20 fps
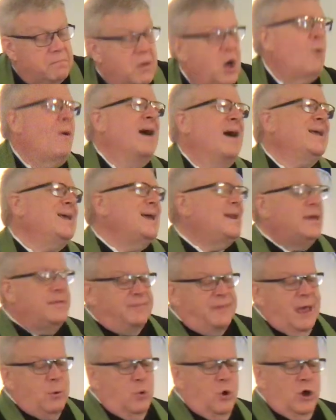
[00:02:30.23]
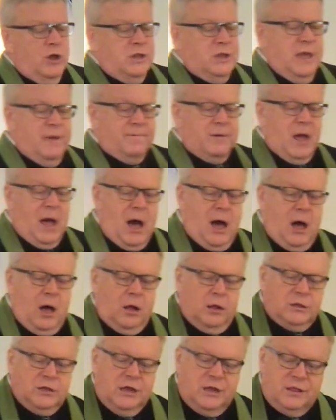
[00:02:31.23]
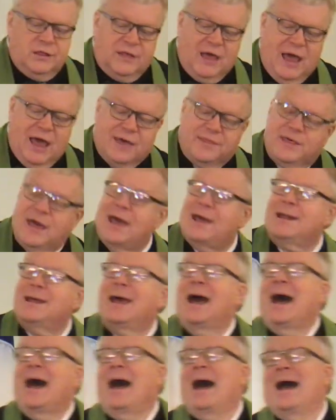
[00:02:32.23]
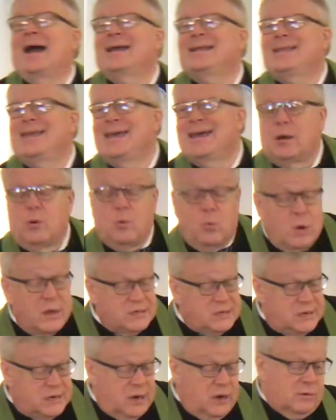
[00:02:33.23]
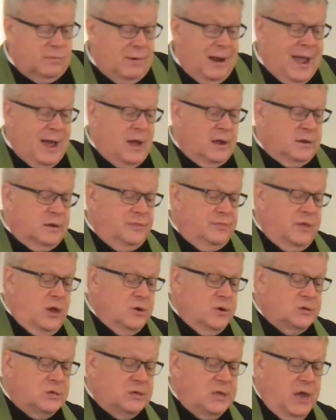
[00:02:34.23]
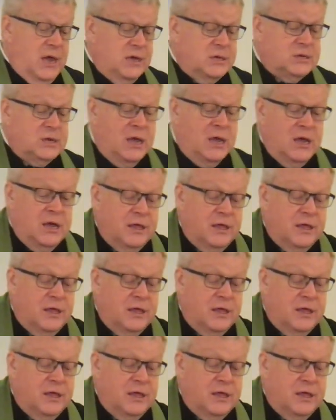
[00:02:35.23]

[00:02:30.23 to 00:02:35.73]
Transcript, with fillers: Oh, I get it. They wouldn't have called it that. That idea wasn't around in those days.